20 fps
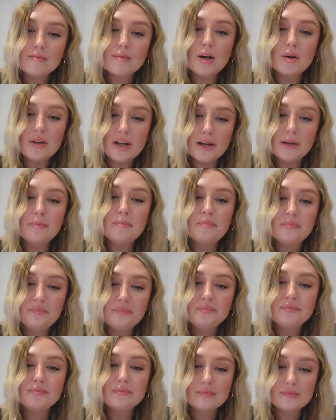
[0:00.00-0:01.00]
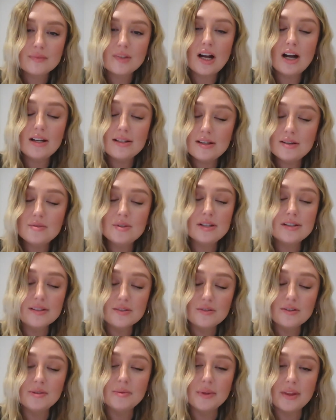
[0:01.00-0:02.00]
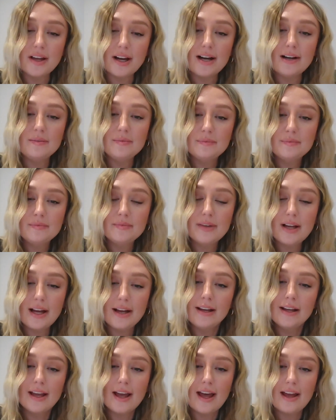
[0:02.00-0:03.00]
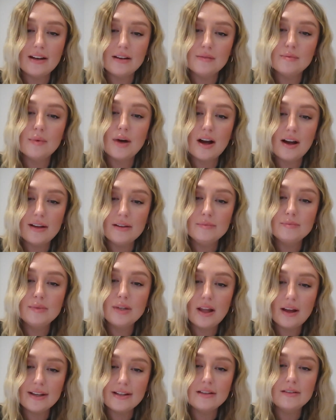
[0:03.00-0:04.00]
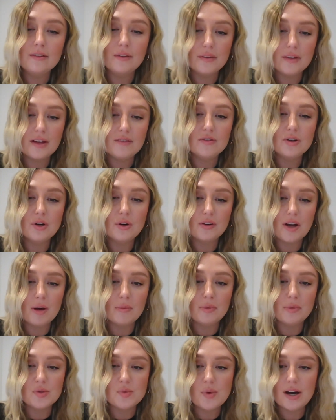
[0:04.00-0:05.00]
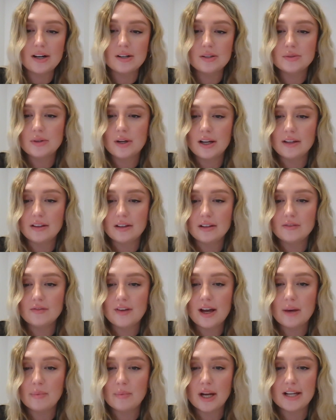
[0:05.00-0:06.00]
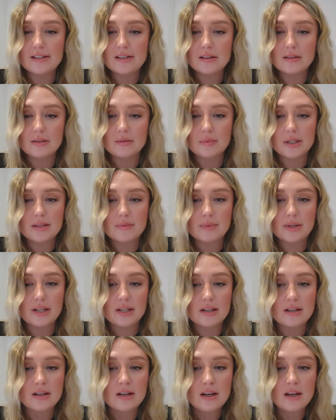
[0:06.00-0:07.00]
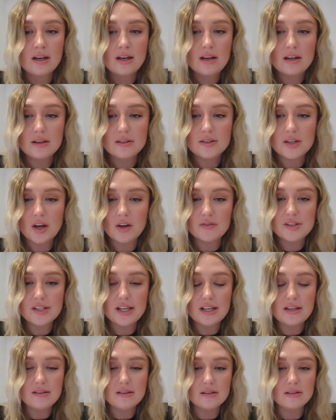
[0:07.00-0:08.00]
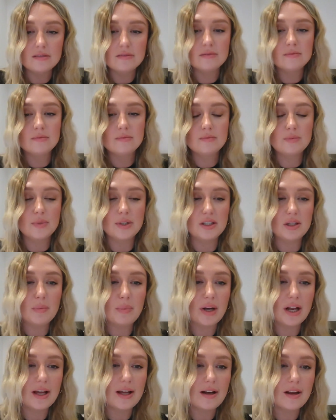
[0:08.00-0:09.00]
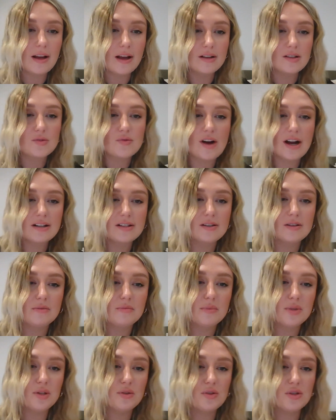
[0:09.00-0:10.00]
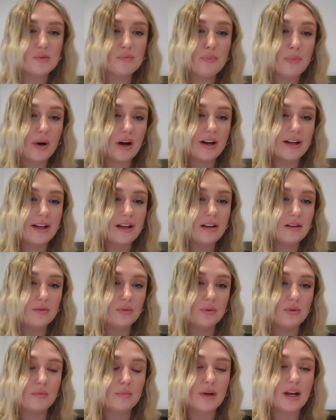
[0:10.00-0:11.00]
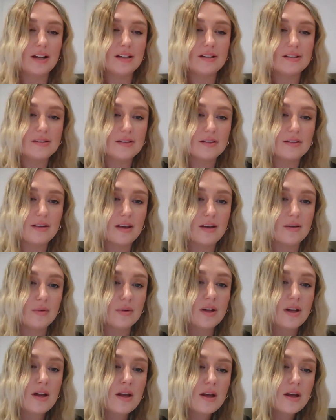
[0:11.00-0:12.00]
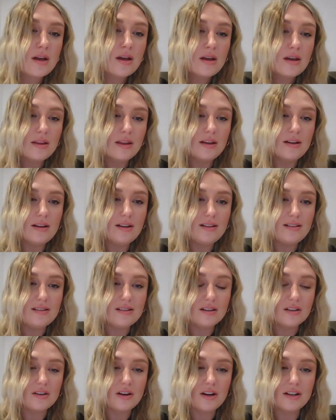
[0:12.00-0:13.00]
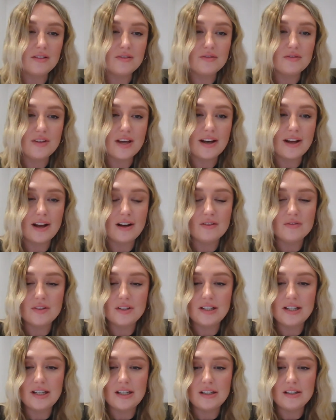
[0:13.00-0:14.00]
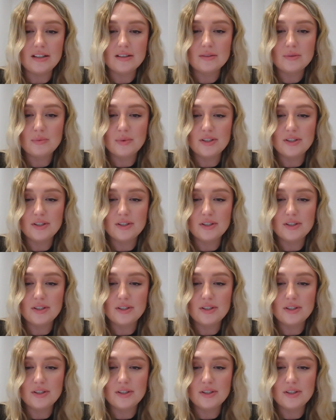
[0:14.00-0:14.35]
Okay, I don't disagree with that. And again, I like that they've gone up as well. I think fair play to them. It's been a tough season when you're playing against Wrexham, who just buy in all the players that they need to kind of get out of the league.